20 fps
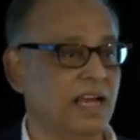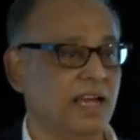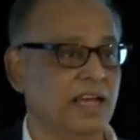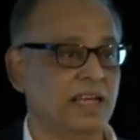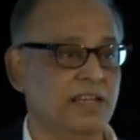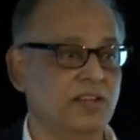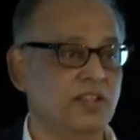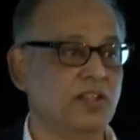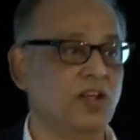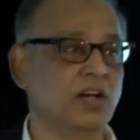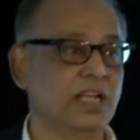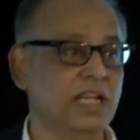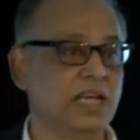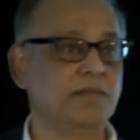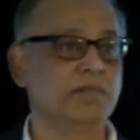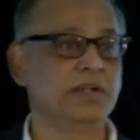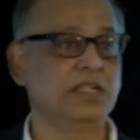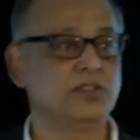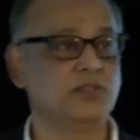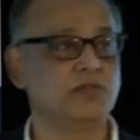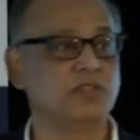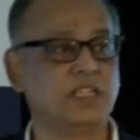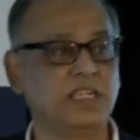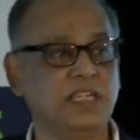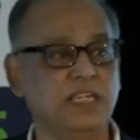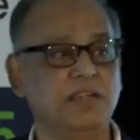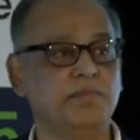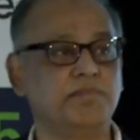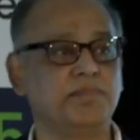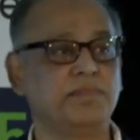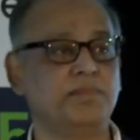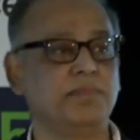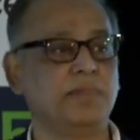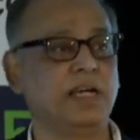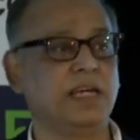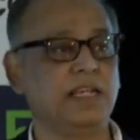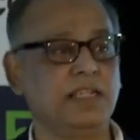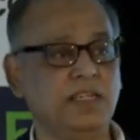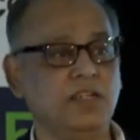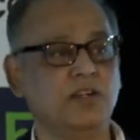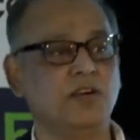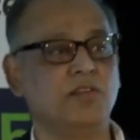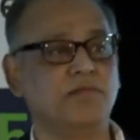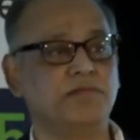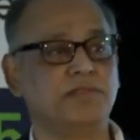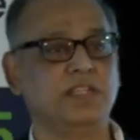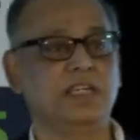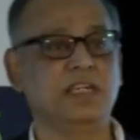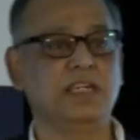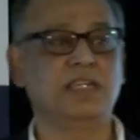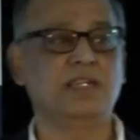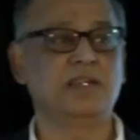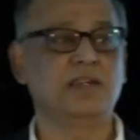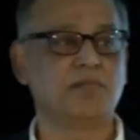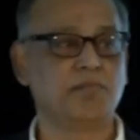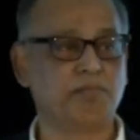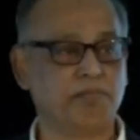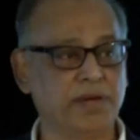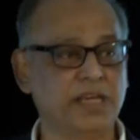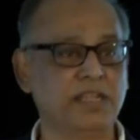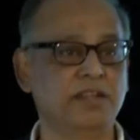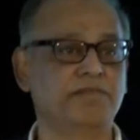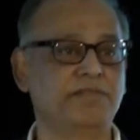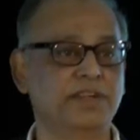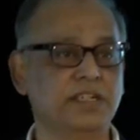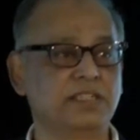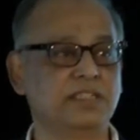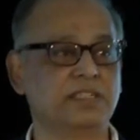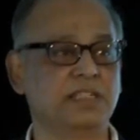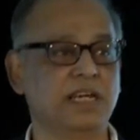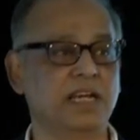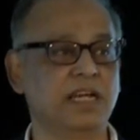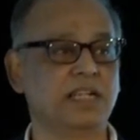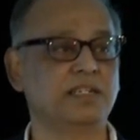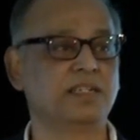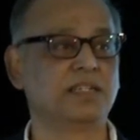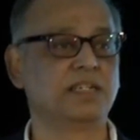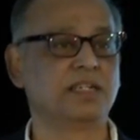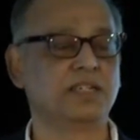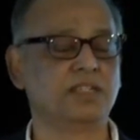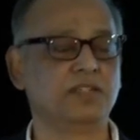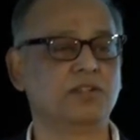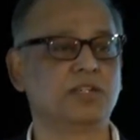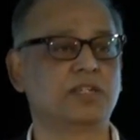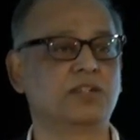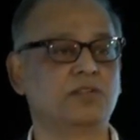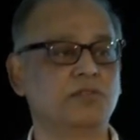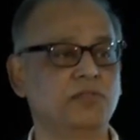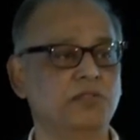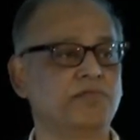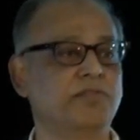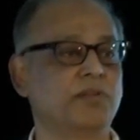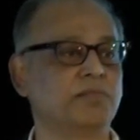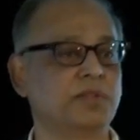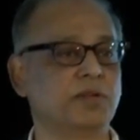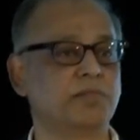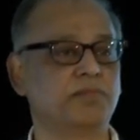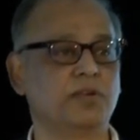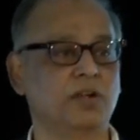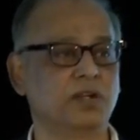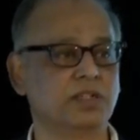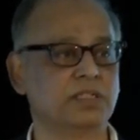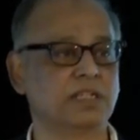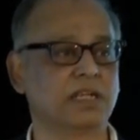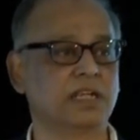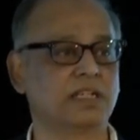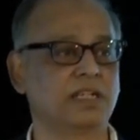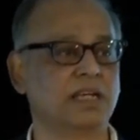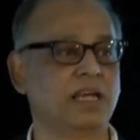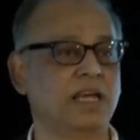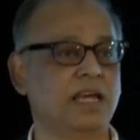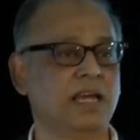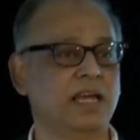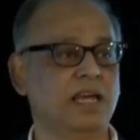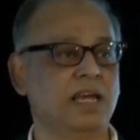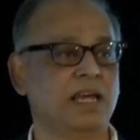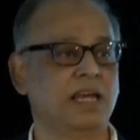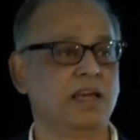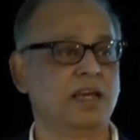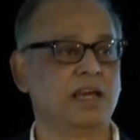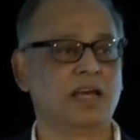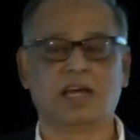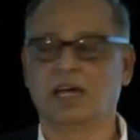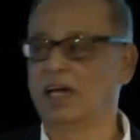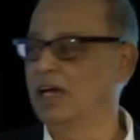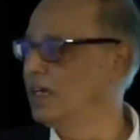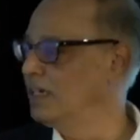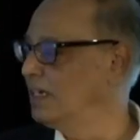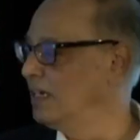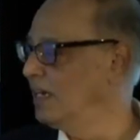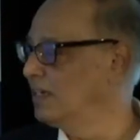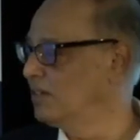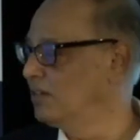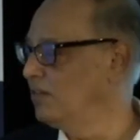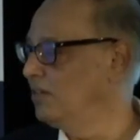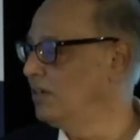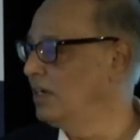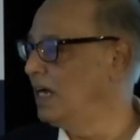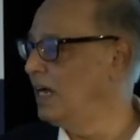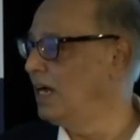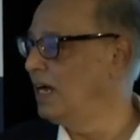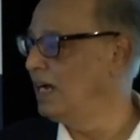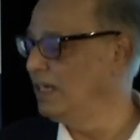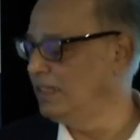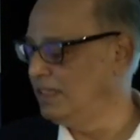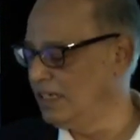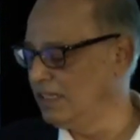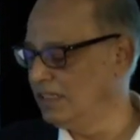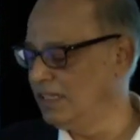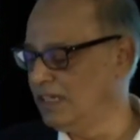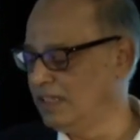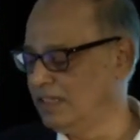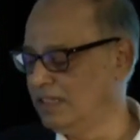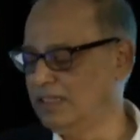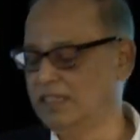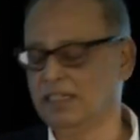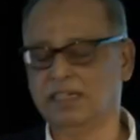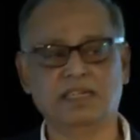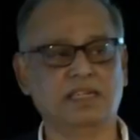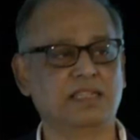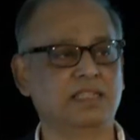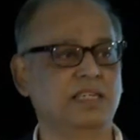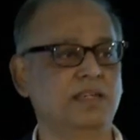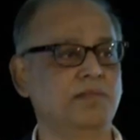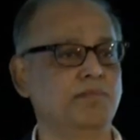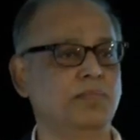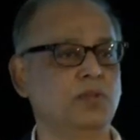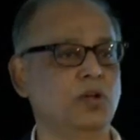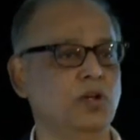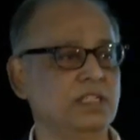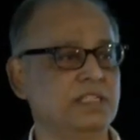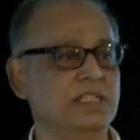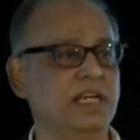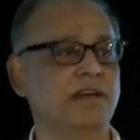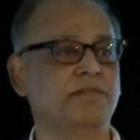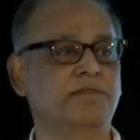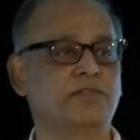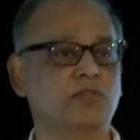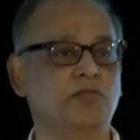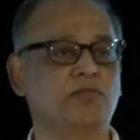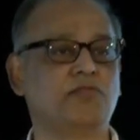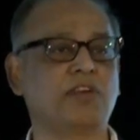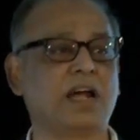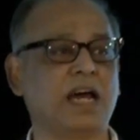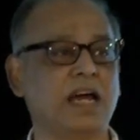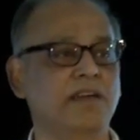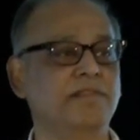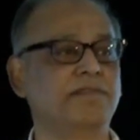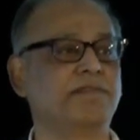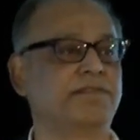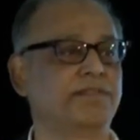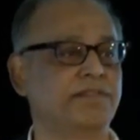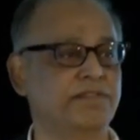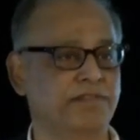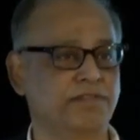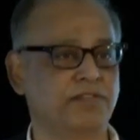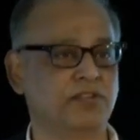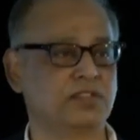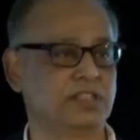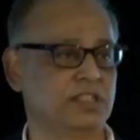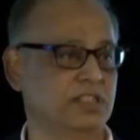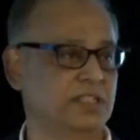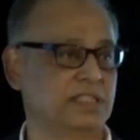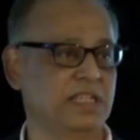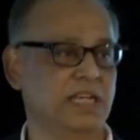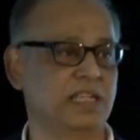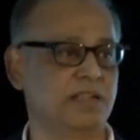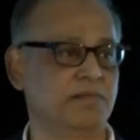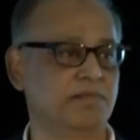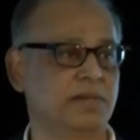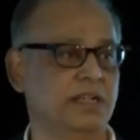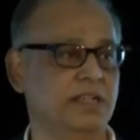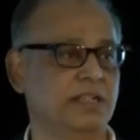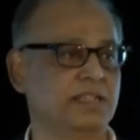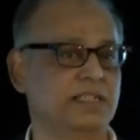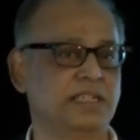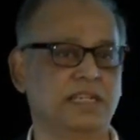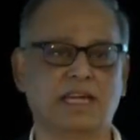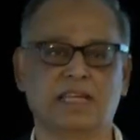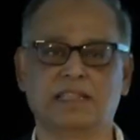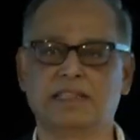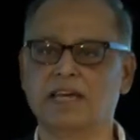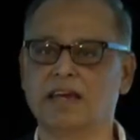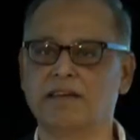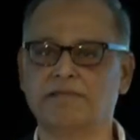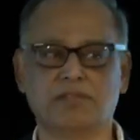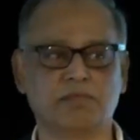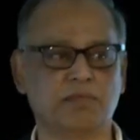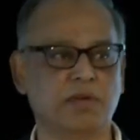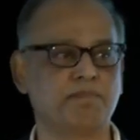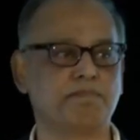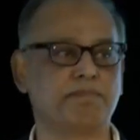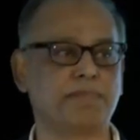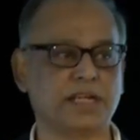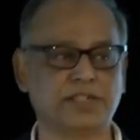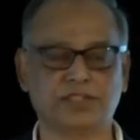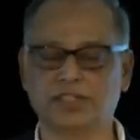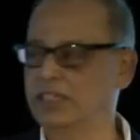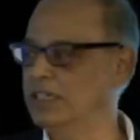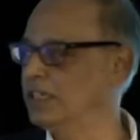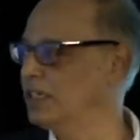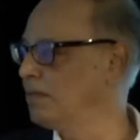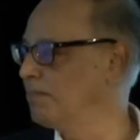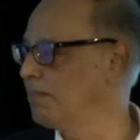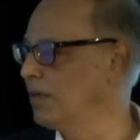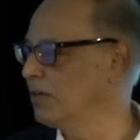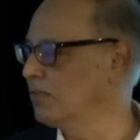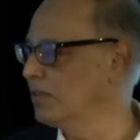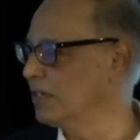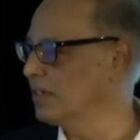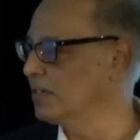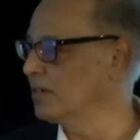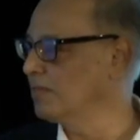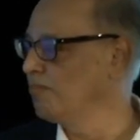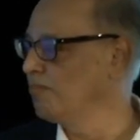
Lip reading: You're not able to keep any of the benefits that you accrued from the project. So I think that the employees have to drive for sustainability and they have to be passionate about it.